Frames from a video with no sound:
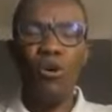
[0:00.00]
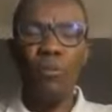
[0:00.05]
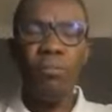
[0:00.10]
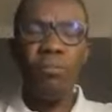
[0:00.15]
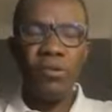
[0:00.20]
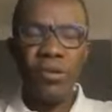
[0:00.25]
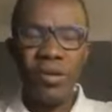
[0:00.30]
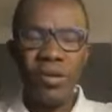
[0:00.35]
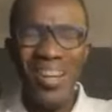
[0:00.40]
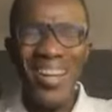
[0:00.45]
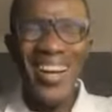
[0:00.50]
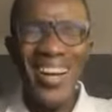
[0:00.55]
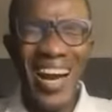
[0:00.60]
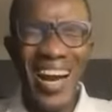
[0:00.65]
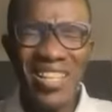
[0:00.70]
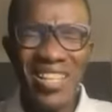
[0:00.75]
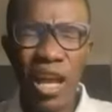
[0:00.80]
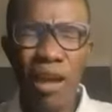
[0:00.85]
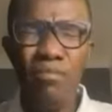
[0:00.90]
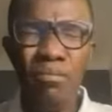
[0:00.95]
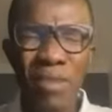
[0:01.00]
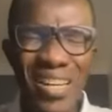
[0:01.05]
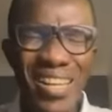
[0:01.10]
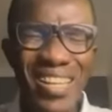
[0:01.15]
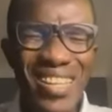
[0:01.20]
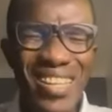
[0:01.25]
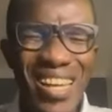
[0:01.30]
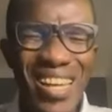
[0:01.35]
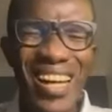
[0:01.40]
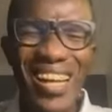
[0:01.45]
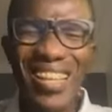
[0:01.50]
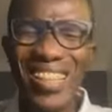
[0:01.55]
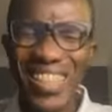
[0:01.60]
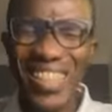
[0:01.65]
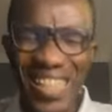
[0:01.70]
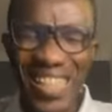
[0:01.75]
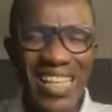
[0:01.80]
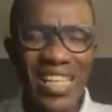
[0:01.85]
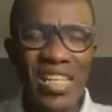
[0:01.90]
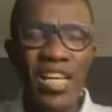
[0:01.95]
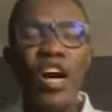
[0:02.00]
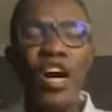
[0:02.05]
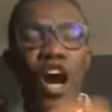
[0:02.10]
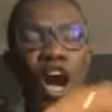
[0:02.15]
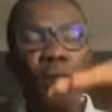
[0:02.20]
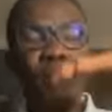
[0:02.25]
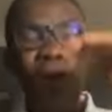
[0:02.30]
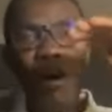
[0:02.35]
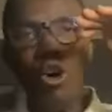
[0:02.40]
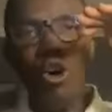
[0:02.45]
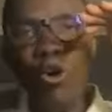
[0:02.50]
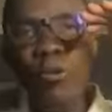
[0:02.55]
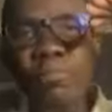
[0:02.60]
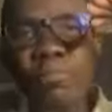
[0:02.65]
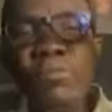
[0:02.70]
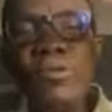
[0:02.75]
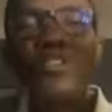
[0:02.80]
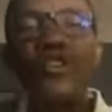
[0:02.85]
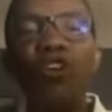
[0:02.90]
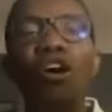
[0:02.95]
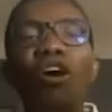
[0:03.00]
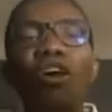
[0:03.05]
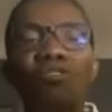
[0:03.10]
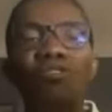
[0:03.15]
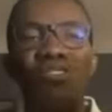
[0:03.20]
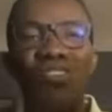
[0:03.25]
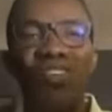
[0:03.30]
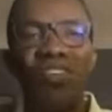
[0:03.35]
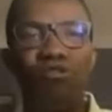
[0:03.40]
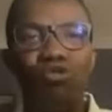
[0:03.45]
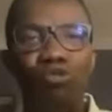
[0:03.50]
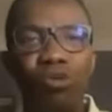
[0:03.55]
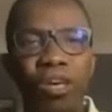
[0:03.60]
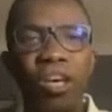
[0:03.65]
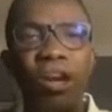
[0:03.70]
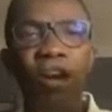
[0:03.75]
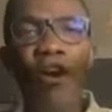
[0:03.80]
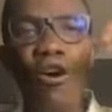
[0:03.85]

open as I meditate and think about open doors this week.